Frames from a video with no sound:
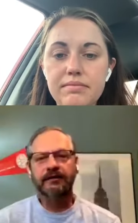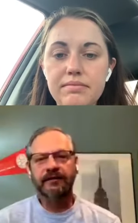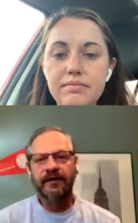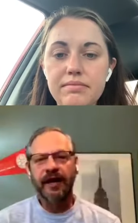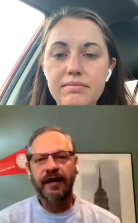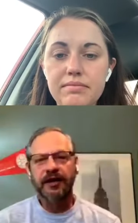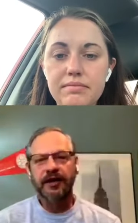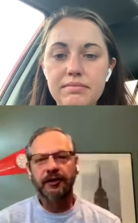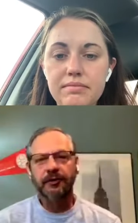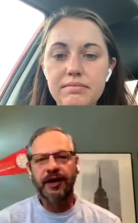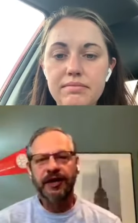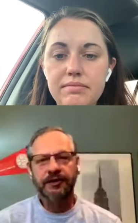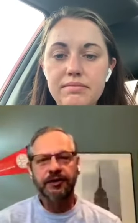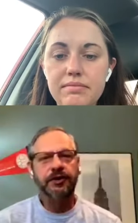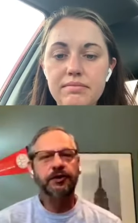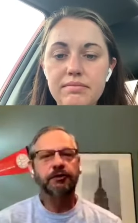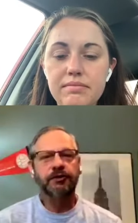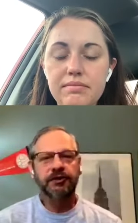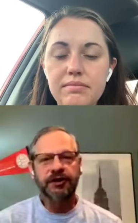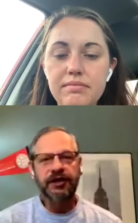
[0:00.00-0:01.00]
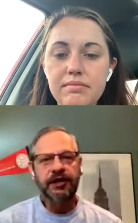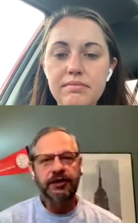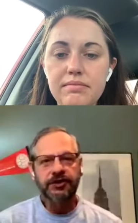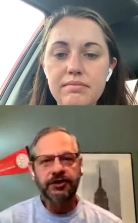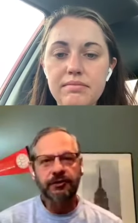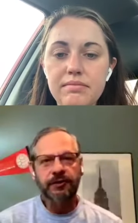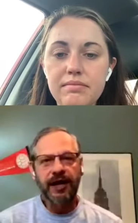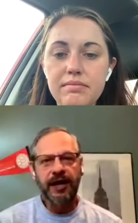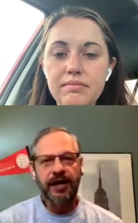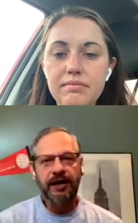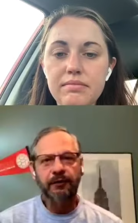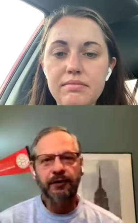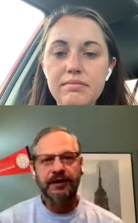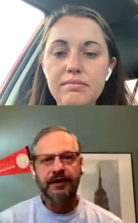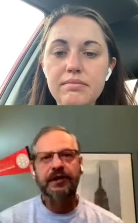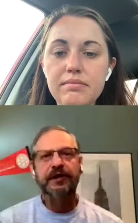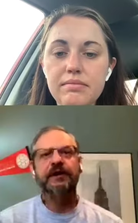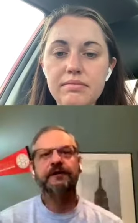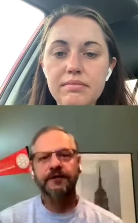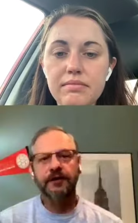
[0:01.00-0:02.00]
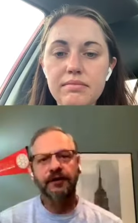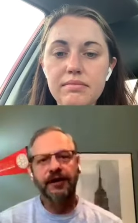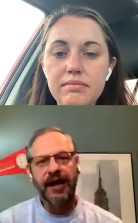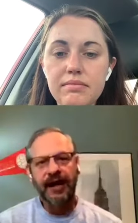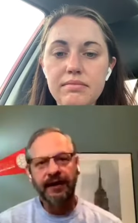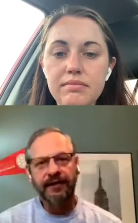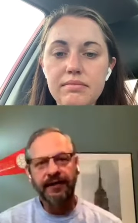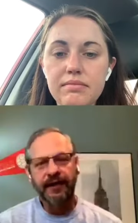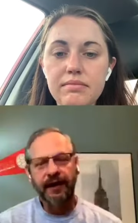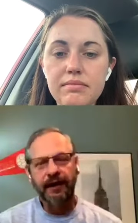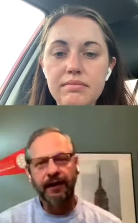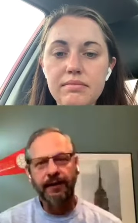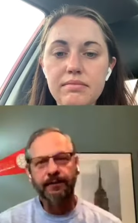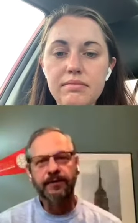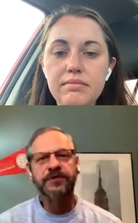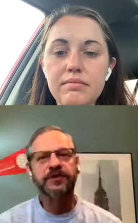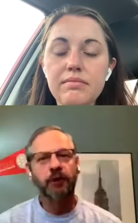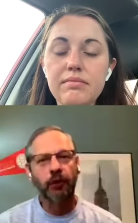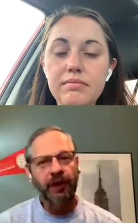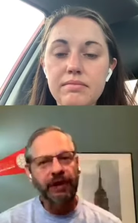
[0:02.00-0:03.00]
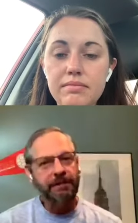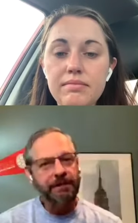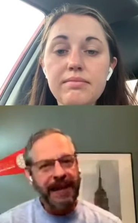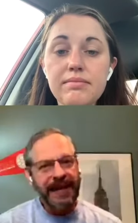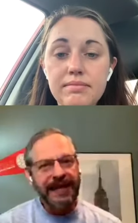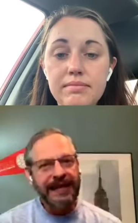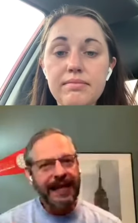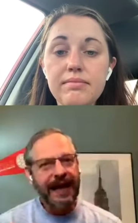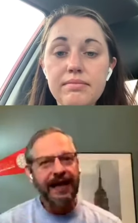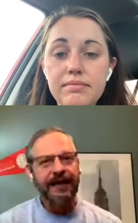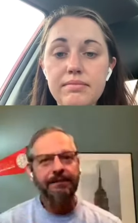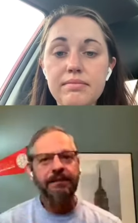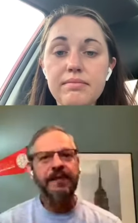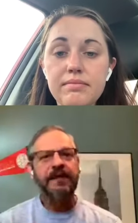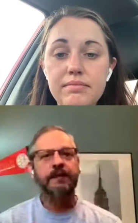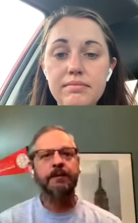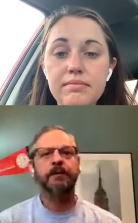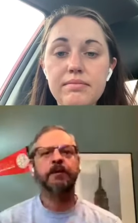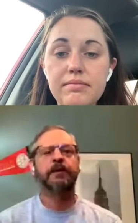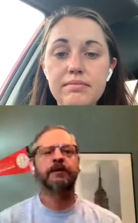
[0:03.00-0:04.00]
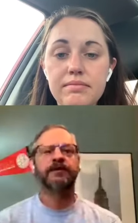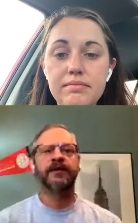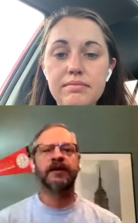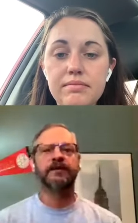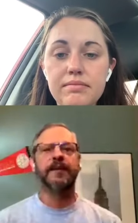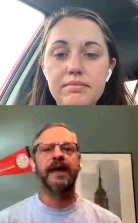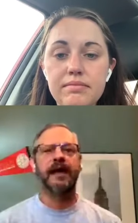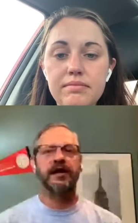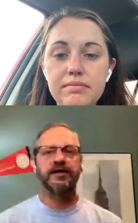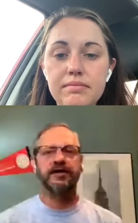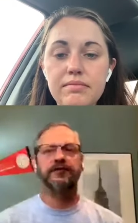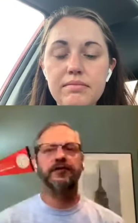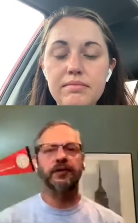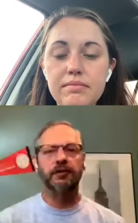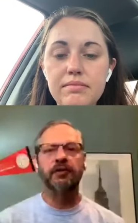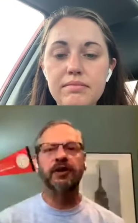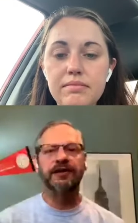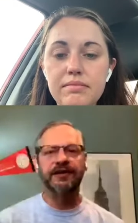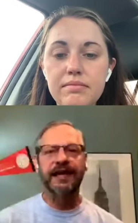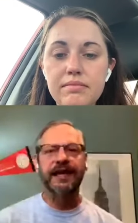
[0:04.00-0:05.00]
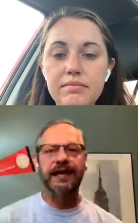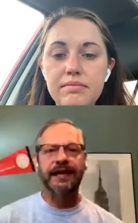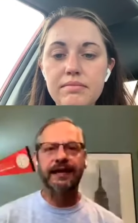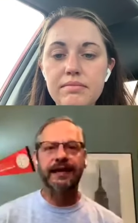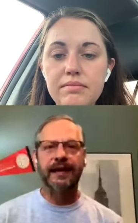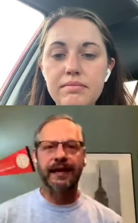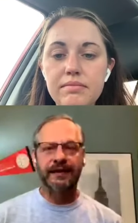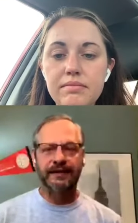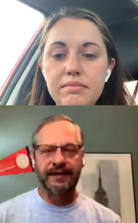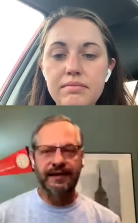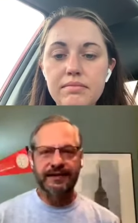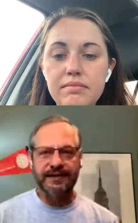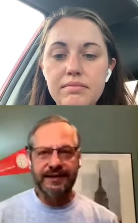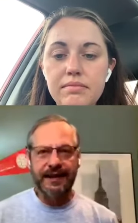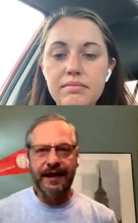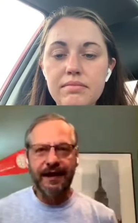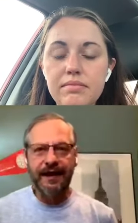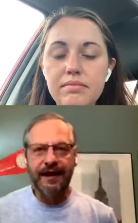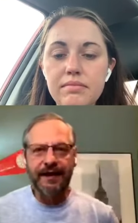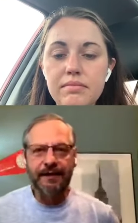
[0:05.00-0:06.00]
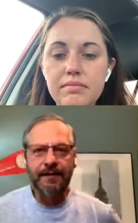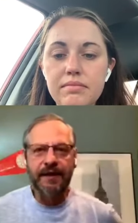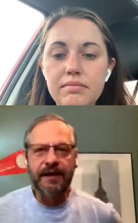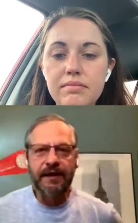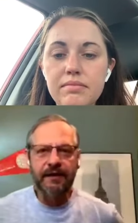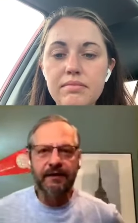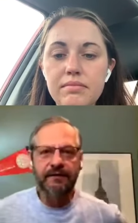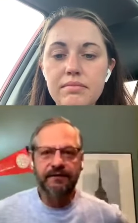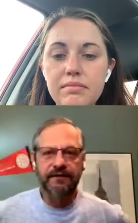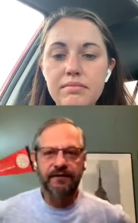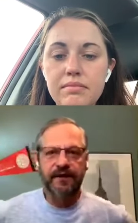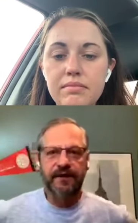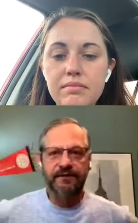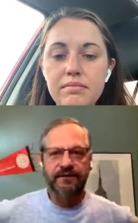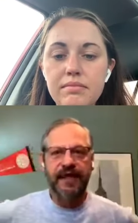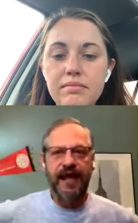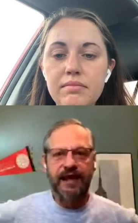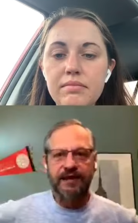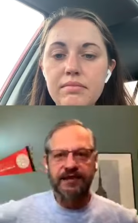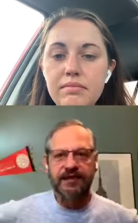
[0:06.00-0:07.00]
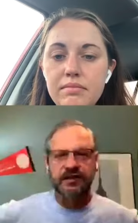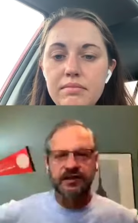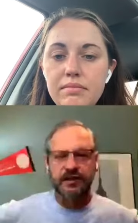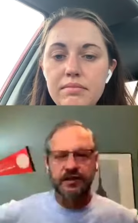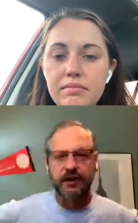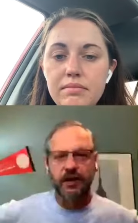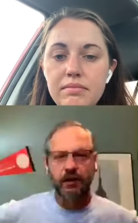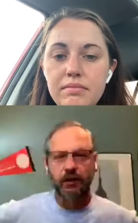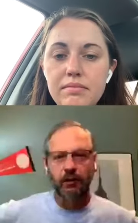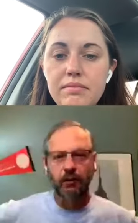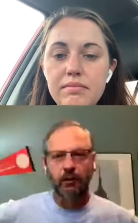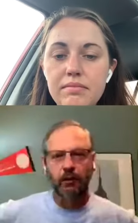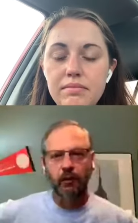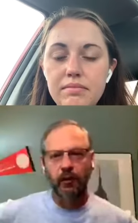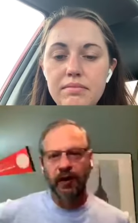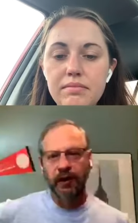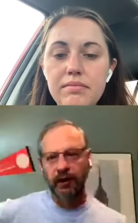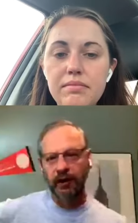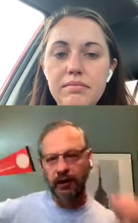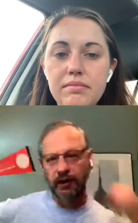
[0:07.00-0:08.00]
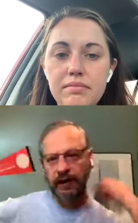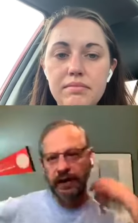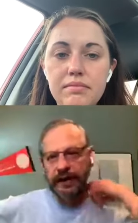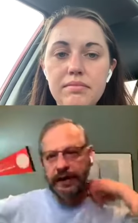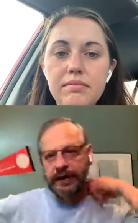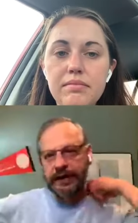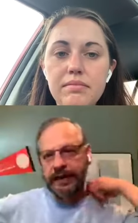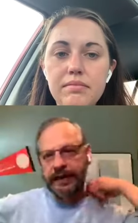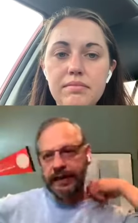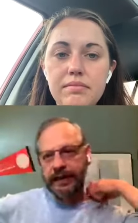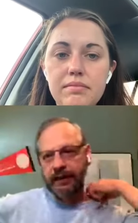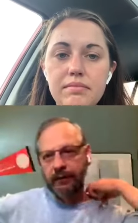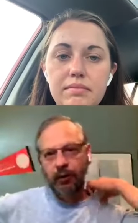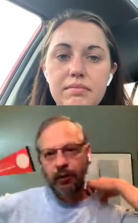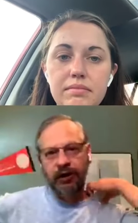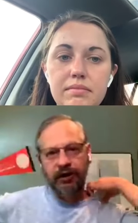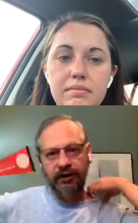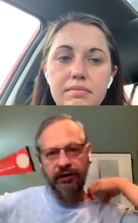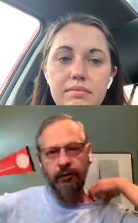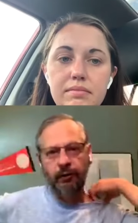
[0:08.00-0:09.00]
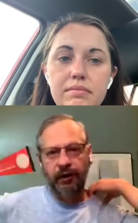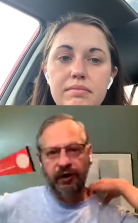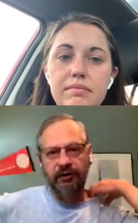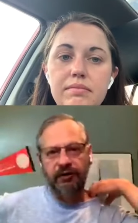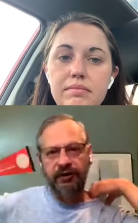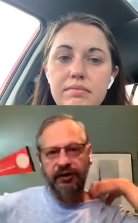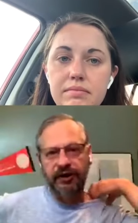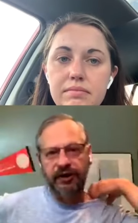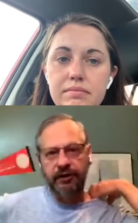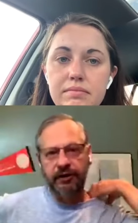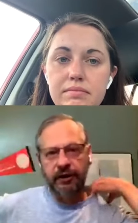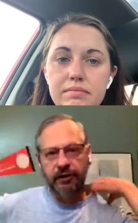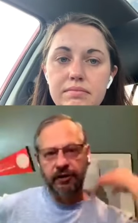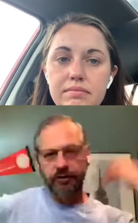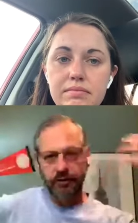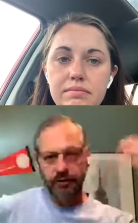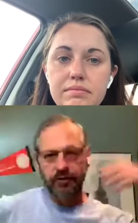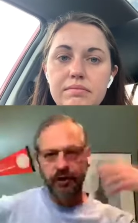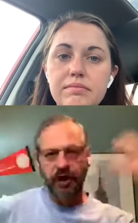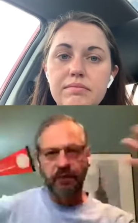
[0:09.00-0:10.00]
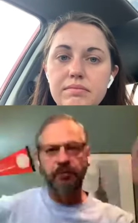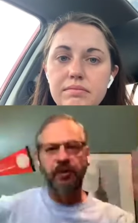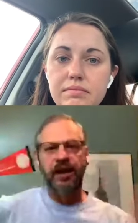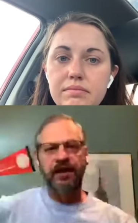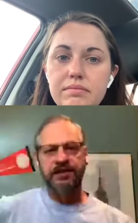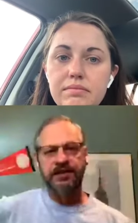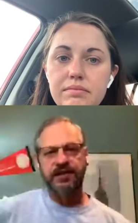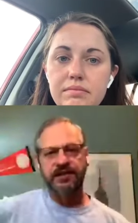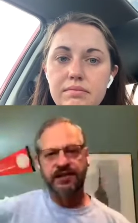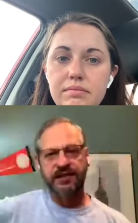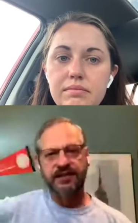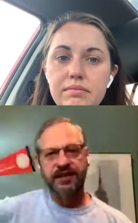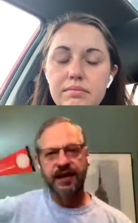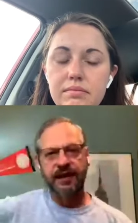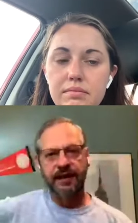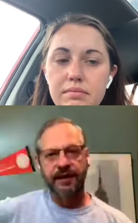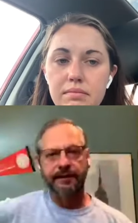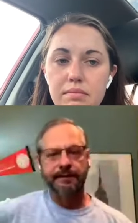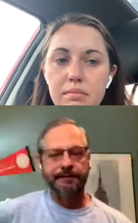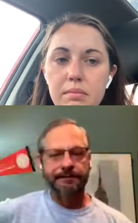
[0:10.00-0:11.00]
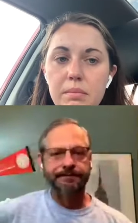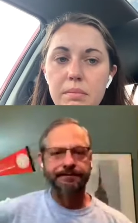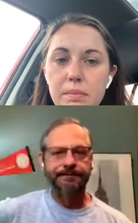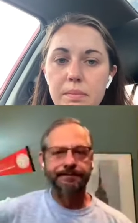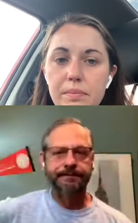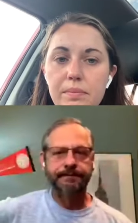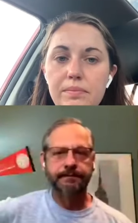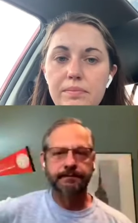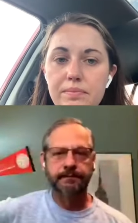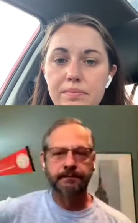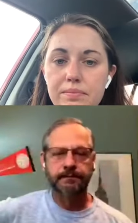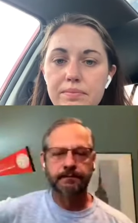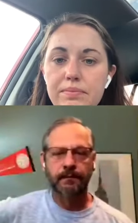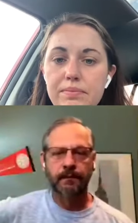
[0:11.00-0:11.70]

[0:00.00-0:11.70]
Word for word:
Speaker 1: how can I evaluate you or teach you adequately if you're not there? So it may not be a perfect match for you to take it at this time if if that's, you know, where where where, you know, your thought process is heading.